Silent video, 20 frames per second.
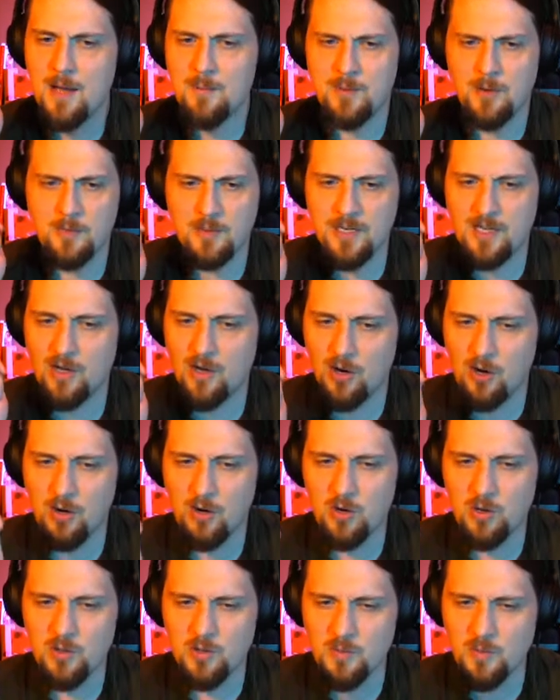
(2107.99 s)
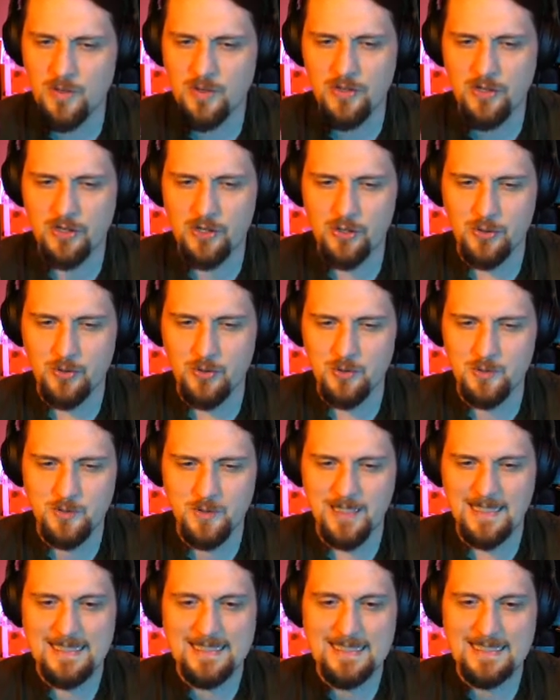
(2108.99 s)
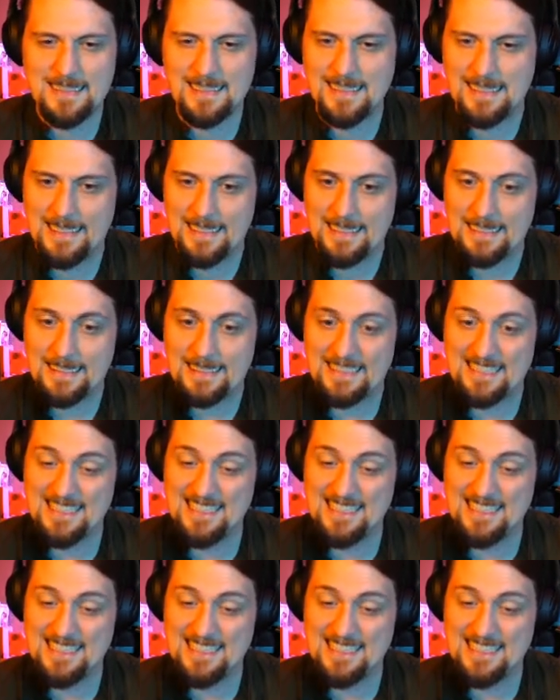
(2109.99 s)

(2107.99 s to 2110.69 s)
but when he heard where the gold ring lay,